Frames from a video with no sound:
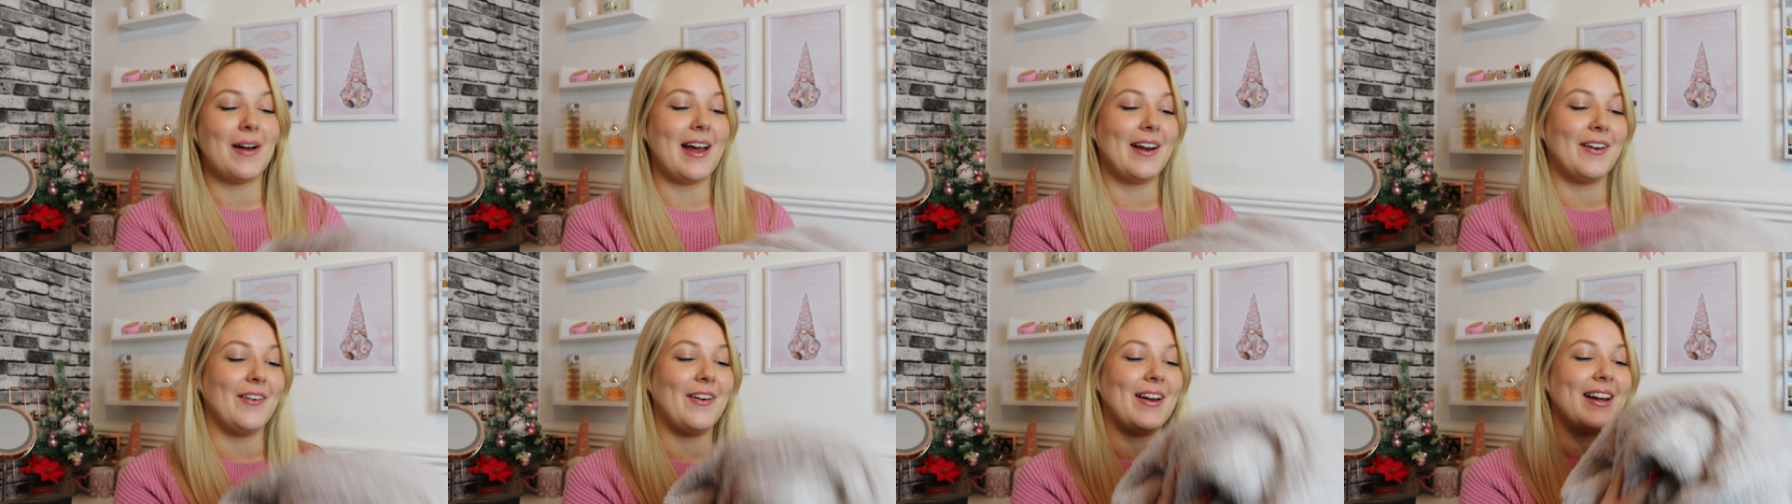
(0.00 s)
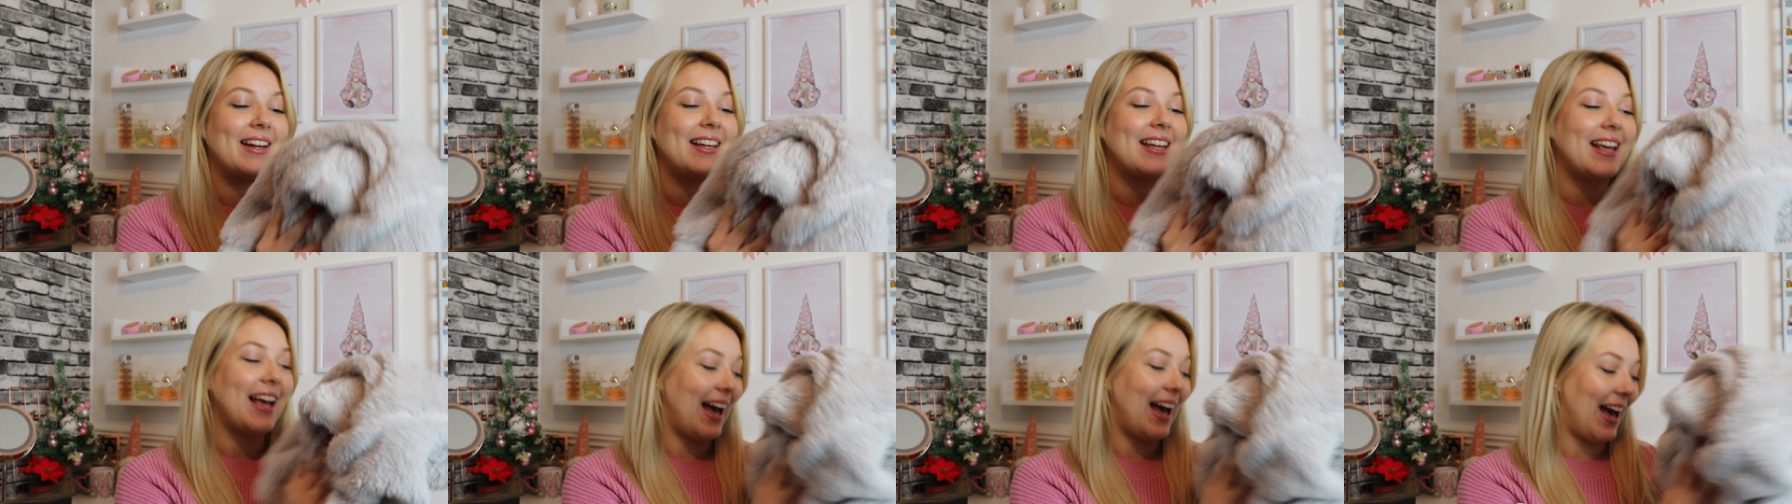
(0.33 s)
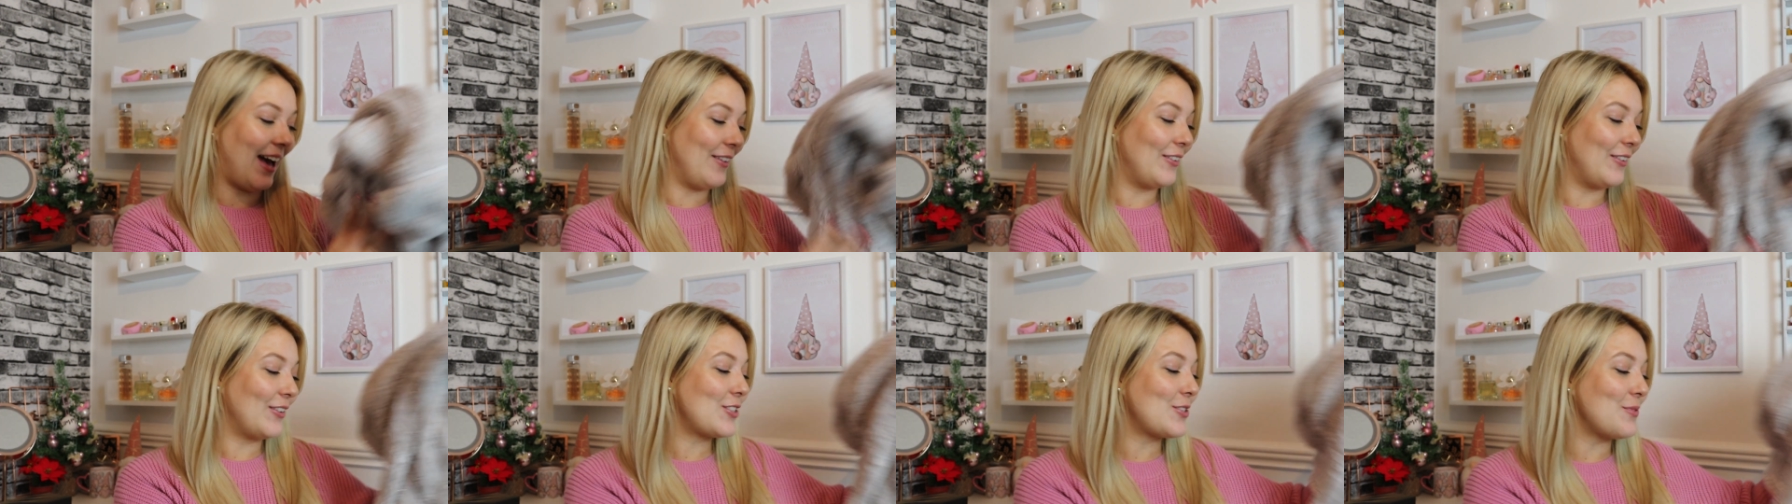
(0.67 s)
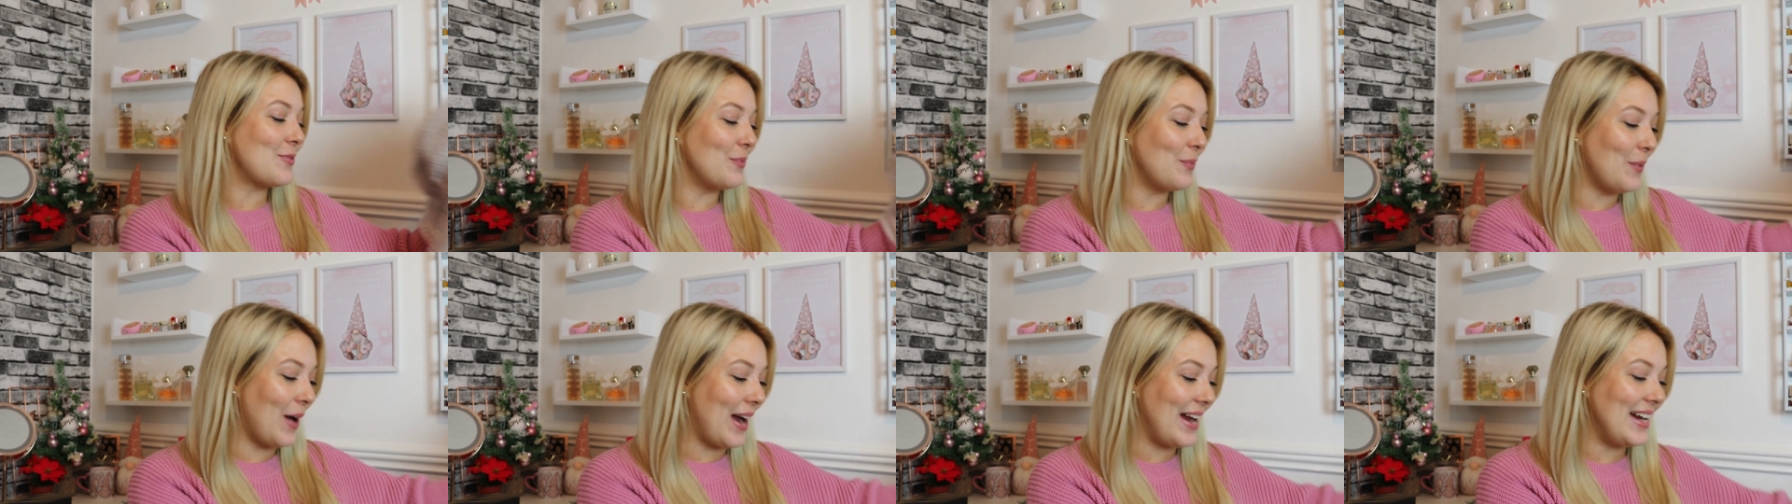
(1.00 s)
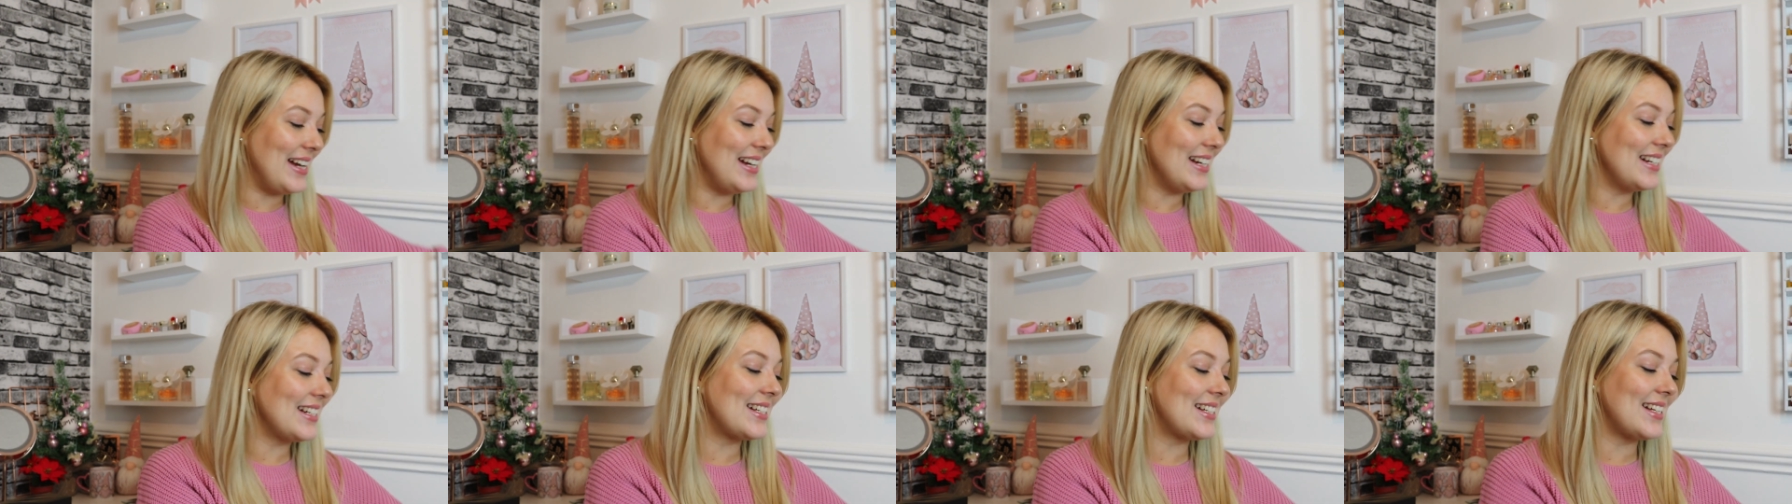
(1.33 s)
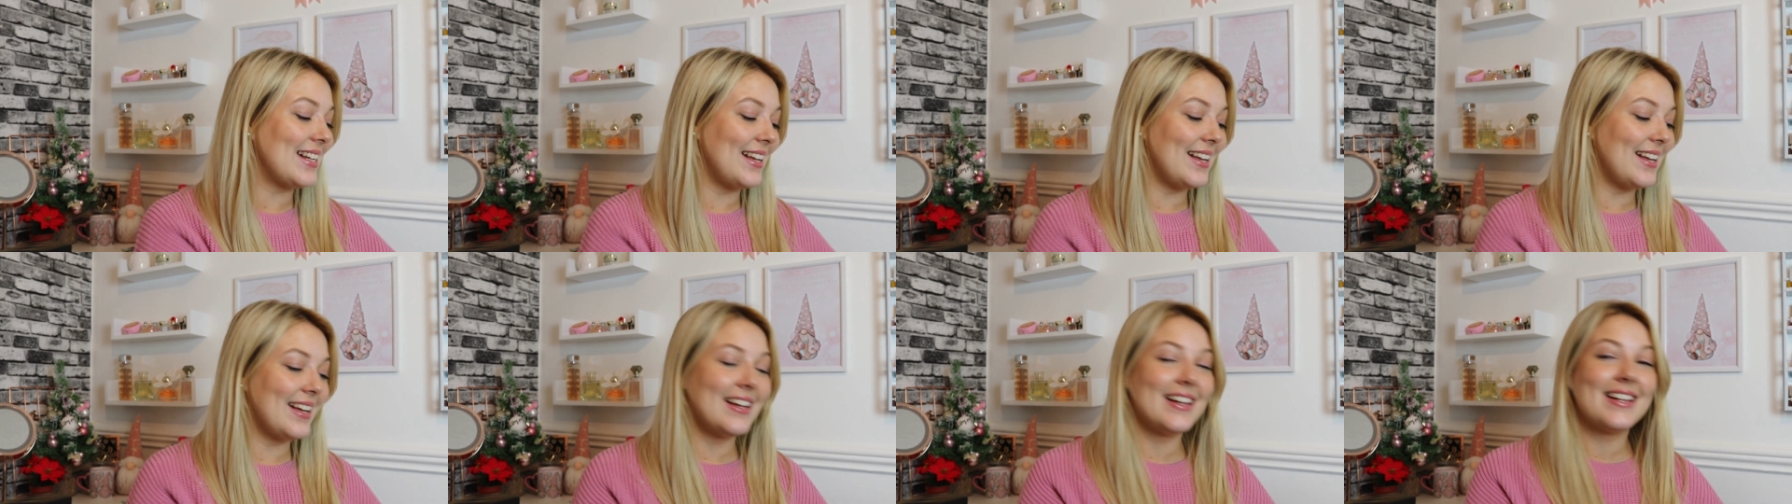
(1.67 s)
and I cannot wait